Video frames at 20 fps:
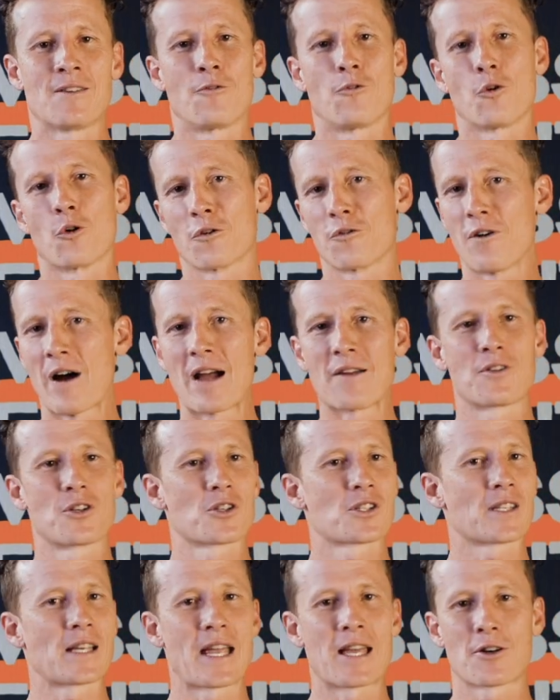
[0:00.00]
Four or five
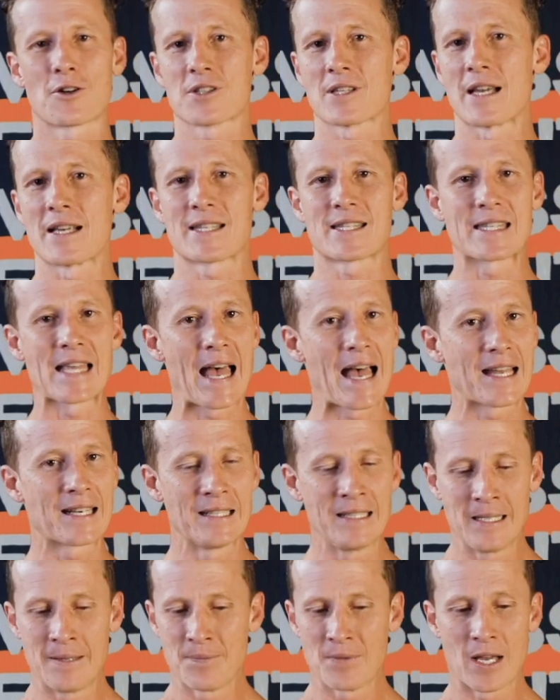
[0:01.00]
years later, as I
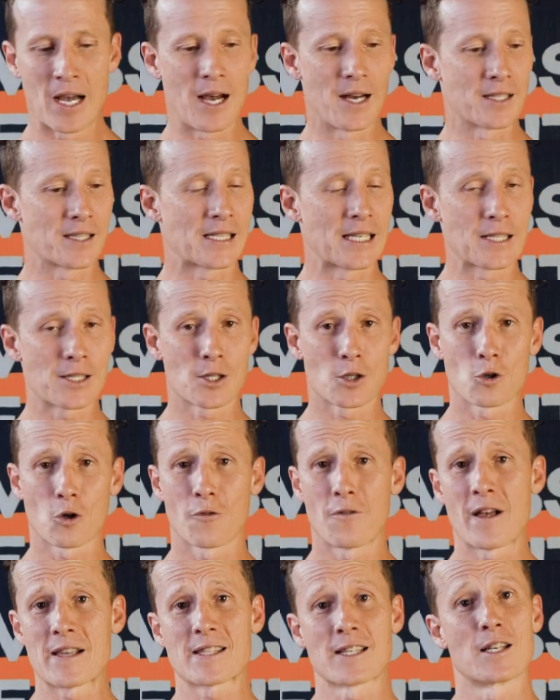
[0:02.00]
said, uh,
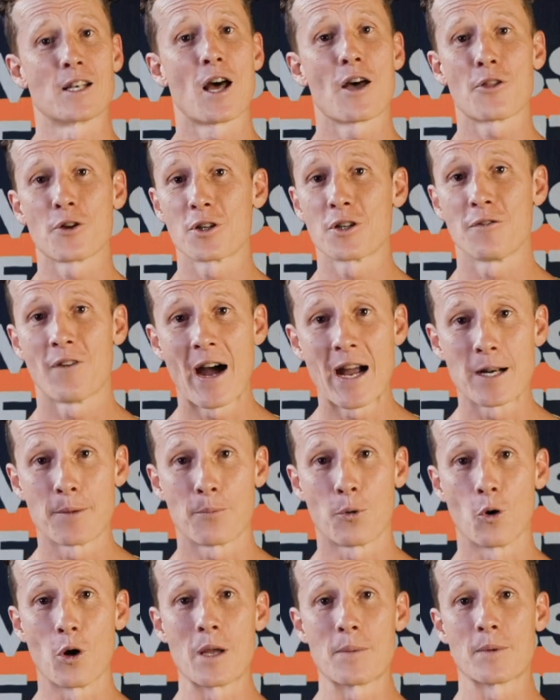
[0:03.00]
Zinzendorf has another divine
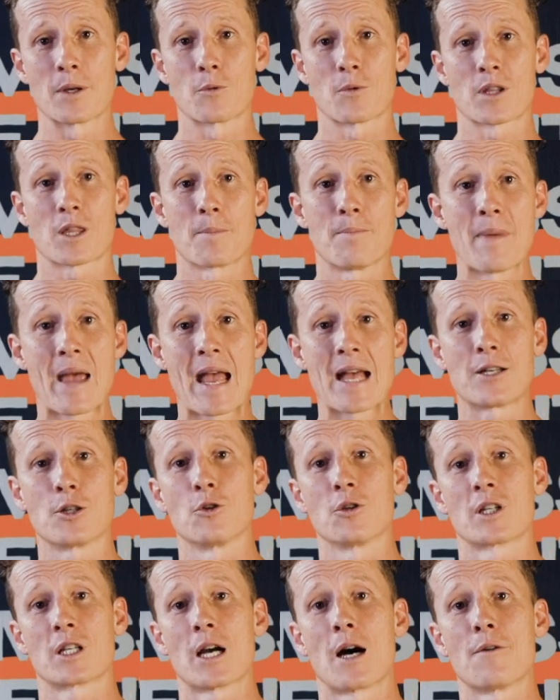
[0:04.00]
appointment with a man
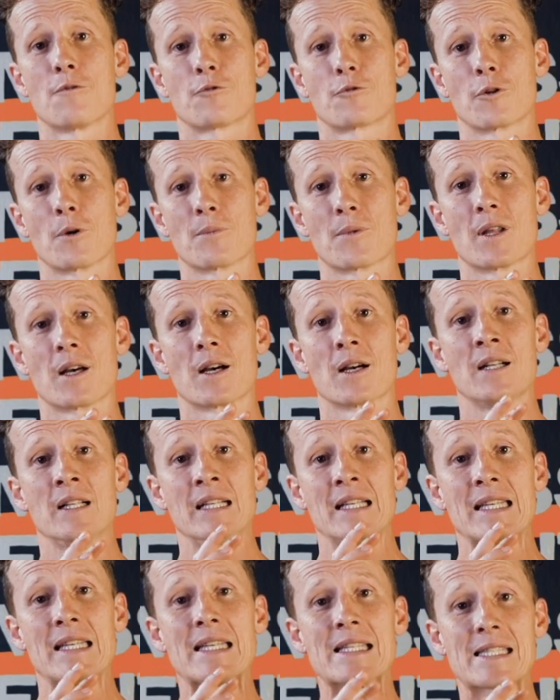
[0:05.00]
who had come from the
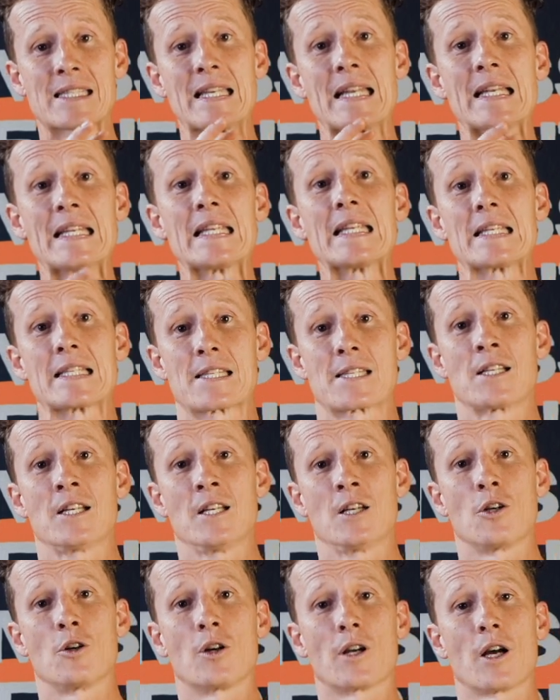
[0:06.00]
East Indies,
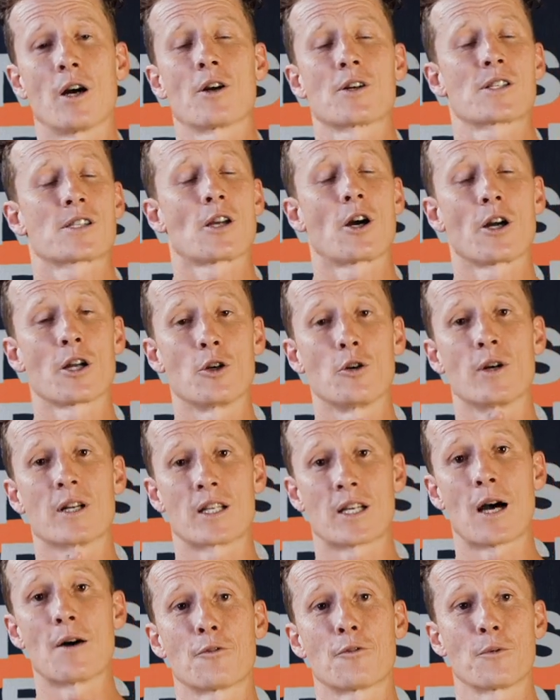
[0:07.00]
who, or sorry, who
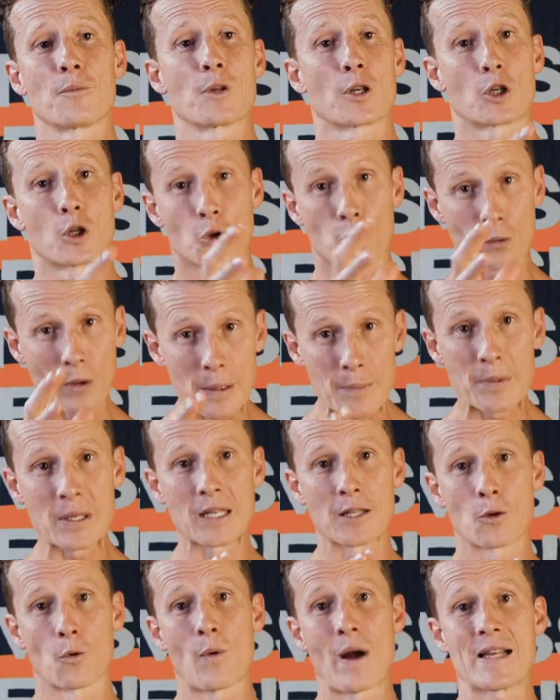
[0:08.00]
had from the
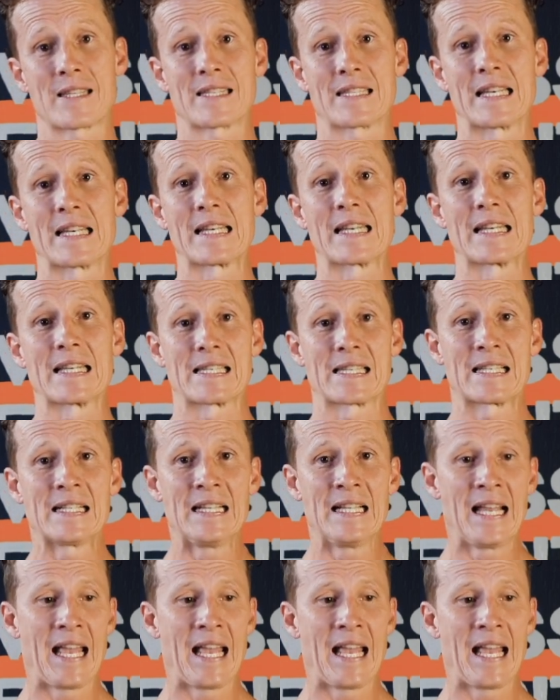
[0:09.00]
Caribbean, the West Indies.